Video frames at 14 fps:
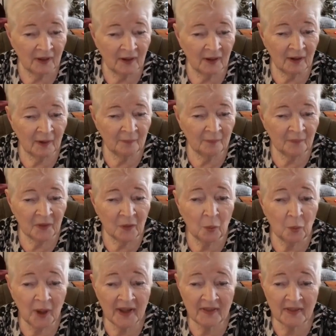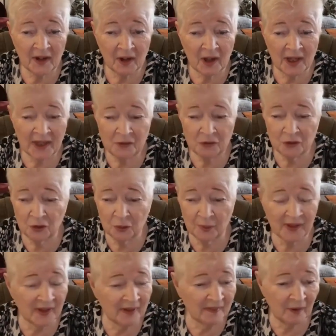The way that I
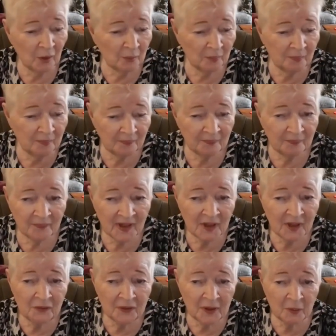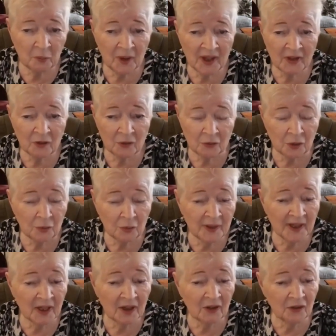do it, and there are infinite ways of
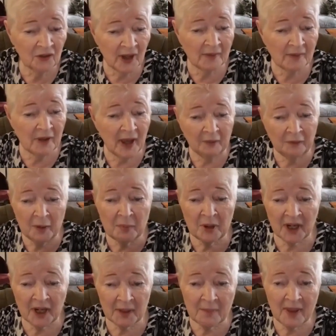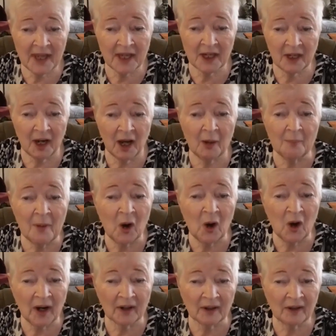doing it, is to have everybody make a
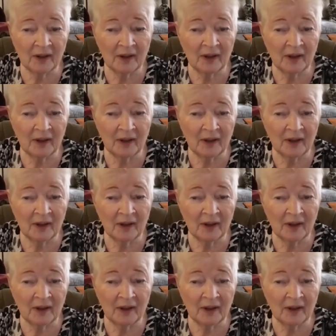mark